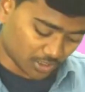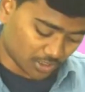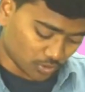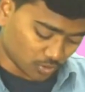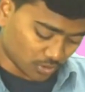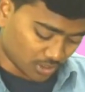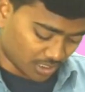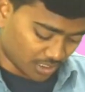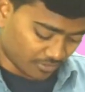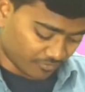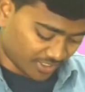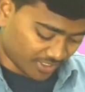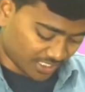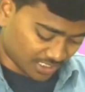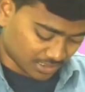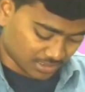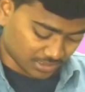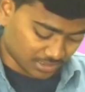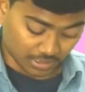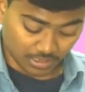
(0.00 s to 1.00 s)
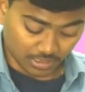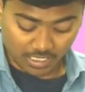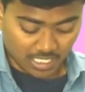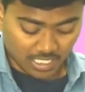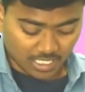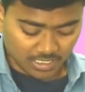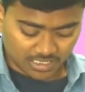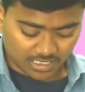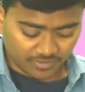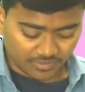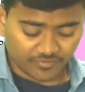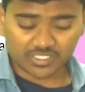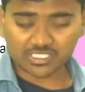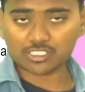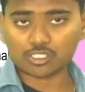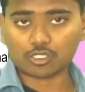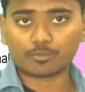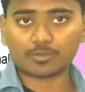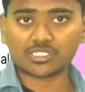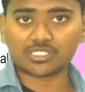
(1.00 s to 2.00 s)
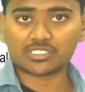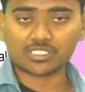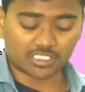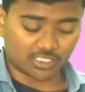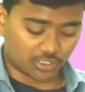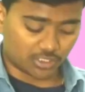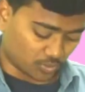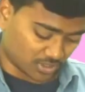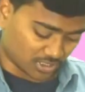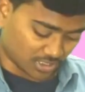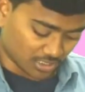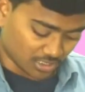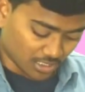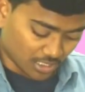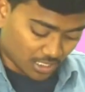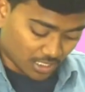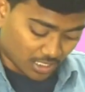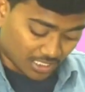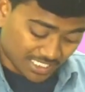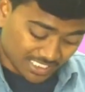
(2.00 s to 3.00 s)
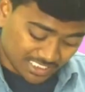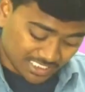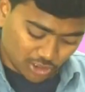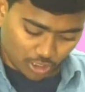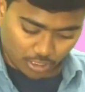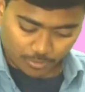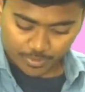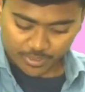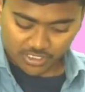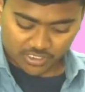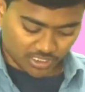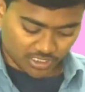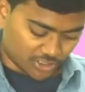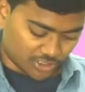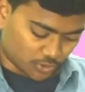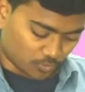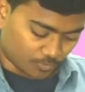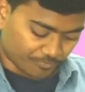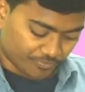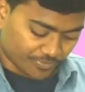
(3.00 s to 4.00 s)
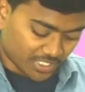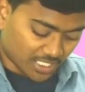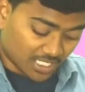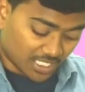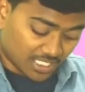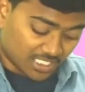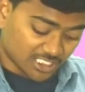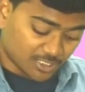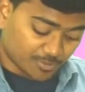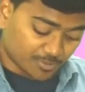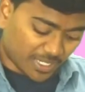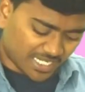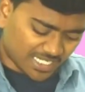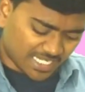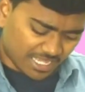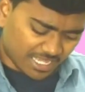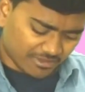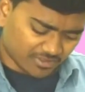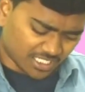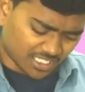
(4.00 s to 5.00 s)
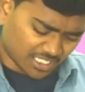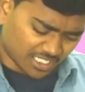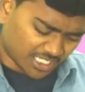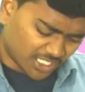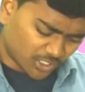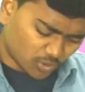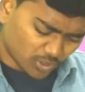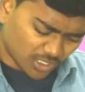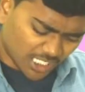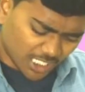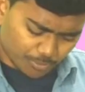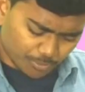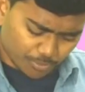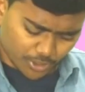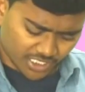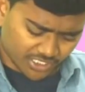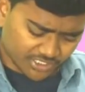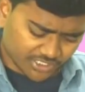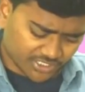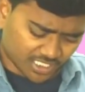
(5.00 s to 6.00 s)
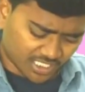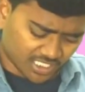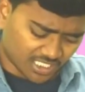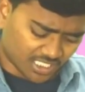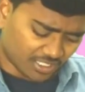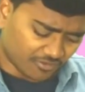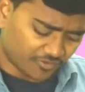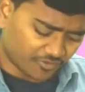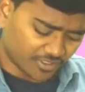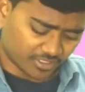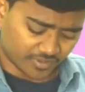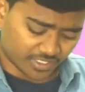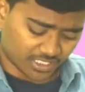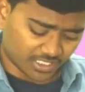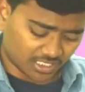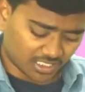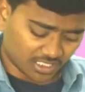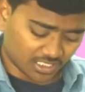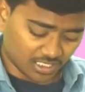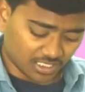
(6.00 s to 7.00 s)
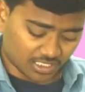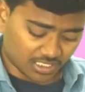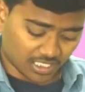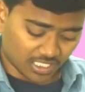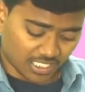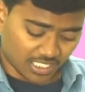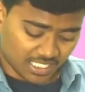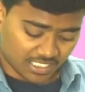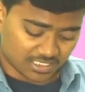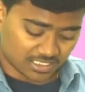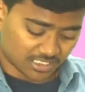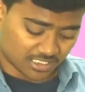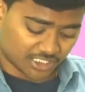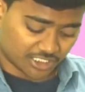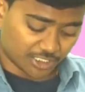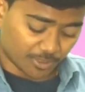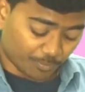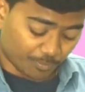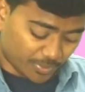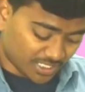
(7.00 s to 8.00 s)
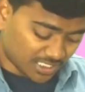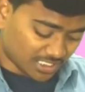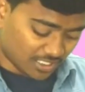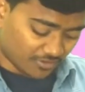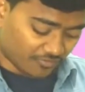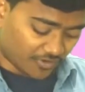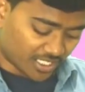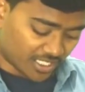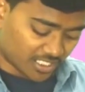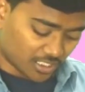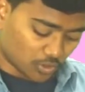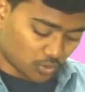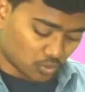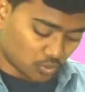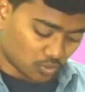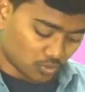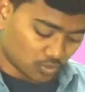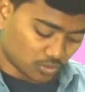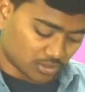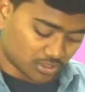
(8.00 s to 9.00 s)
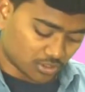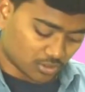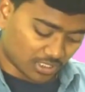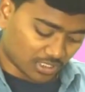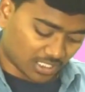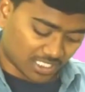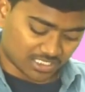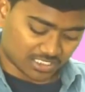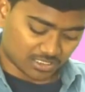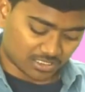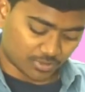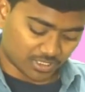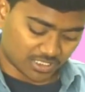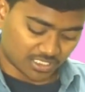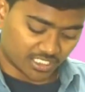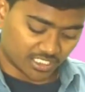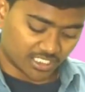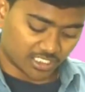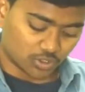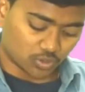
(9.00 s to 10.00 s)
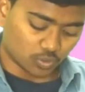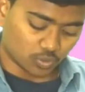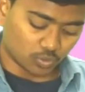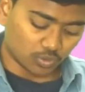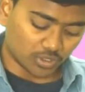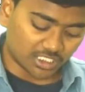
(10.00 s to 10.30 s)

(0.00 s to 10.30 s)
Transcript: to the vendors. That is the first operational issues. Next operational issue, despite having regular production and enough inventory, delays in shipping the final goods to the customers leading to